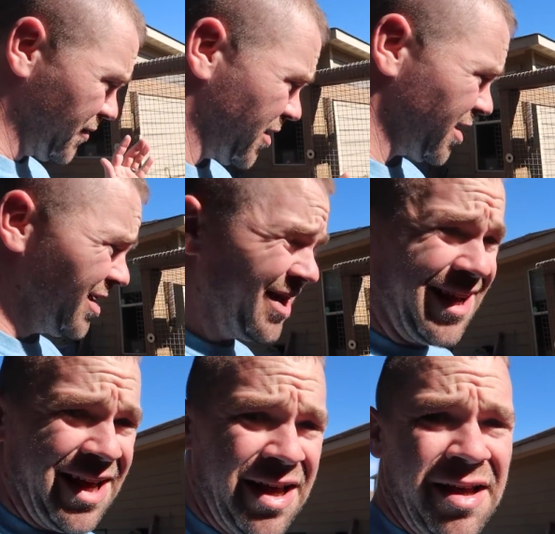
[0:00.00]
of uh,
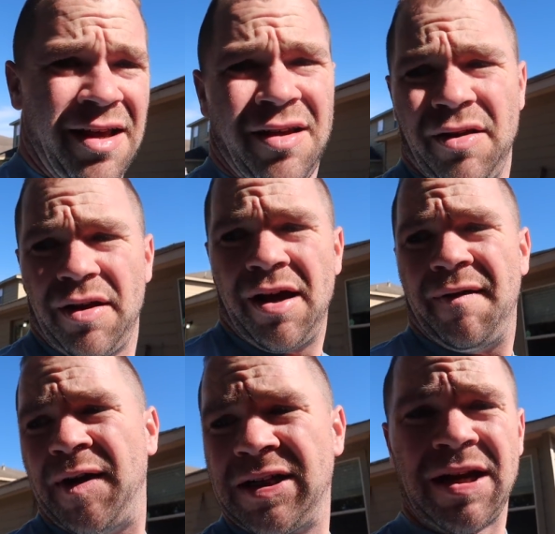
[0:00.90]

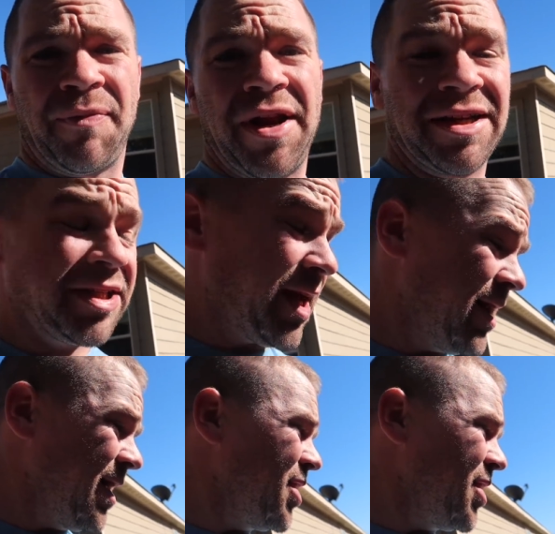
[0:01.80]
uh, something actually getting